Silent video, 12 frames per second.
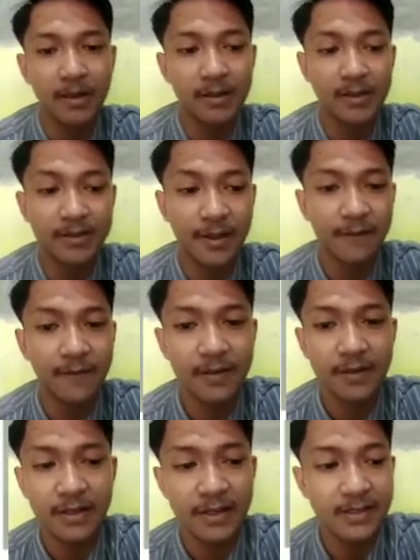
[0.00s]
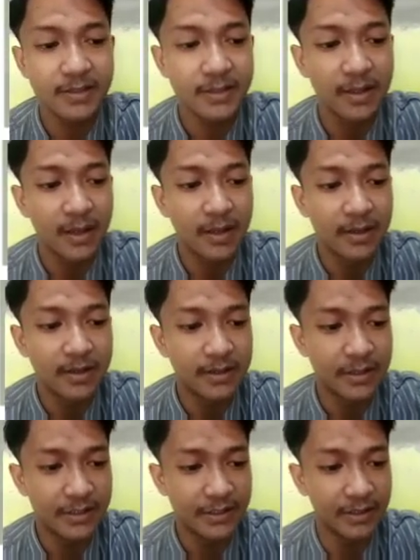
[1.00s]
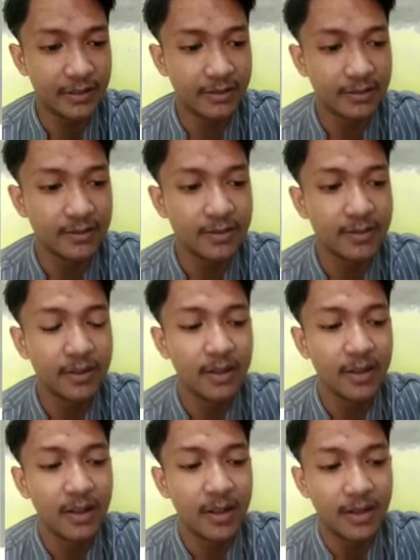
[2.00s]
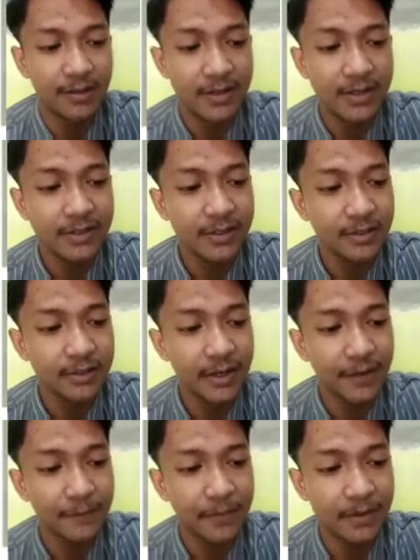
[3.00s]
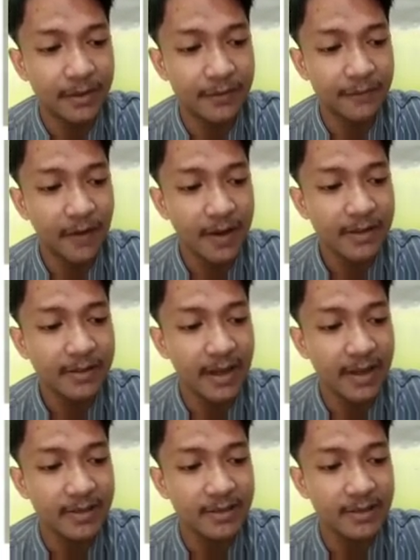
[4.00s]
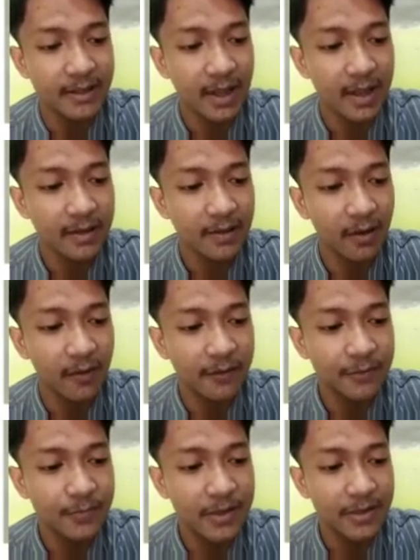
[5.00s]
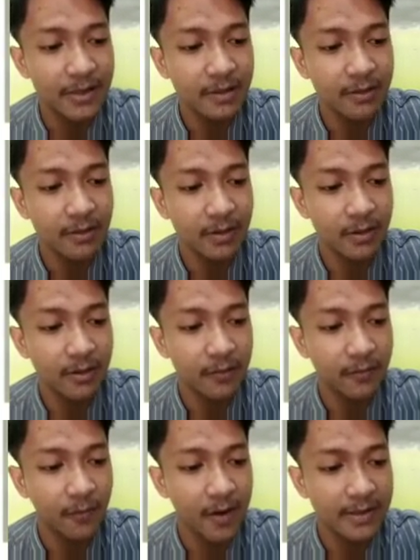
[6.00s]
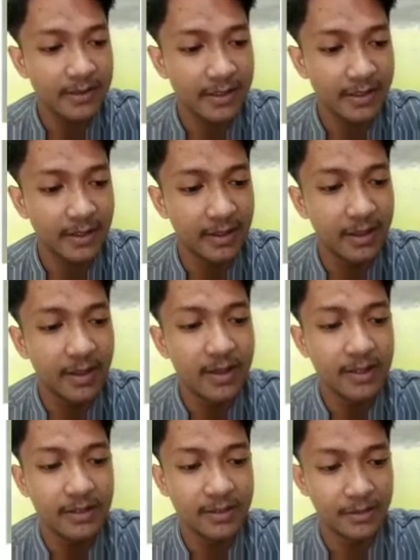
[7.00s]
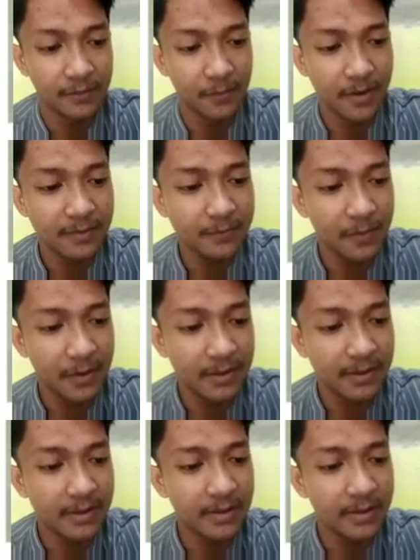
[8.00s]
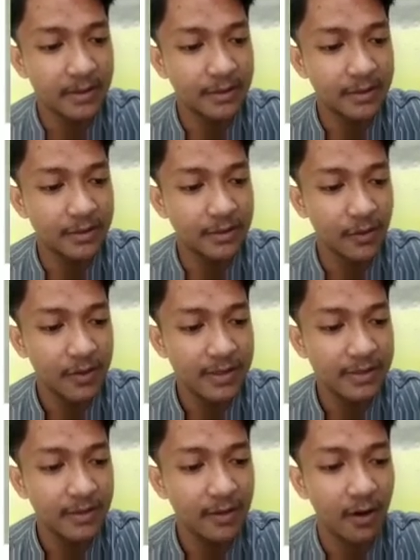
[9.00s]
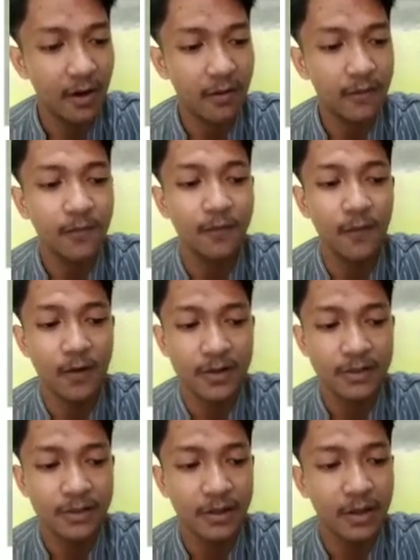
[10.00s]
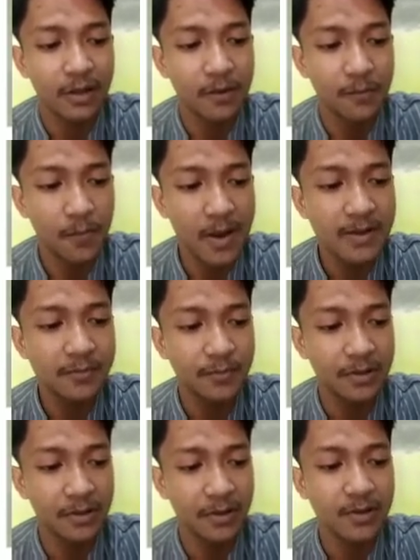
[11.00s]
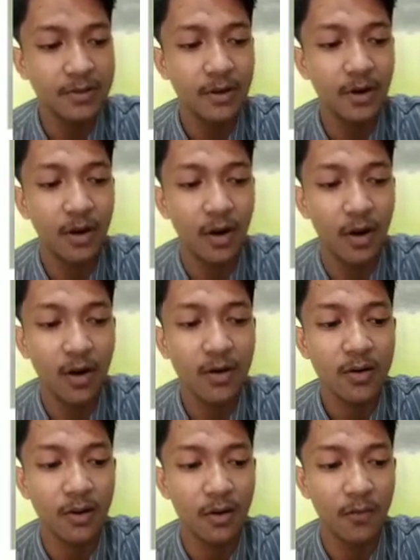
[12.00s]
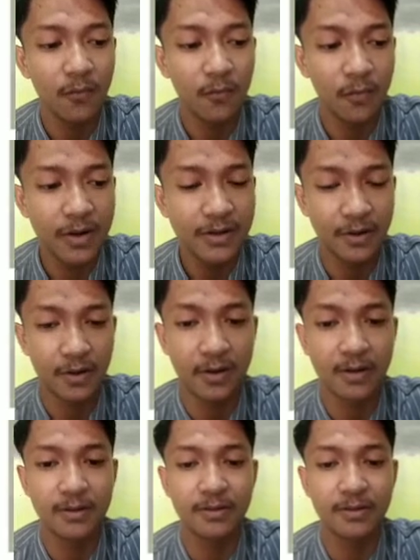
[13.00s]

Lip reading: The seventh is diction. Diction can be defined as style of speaking or writing, determined by the choice of words by speakers or a reader.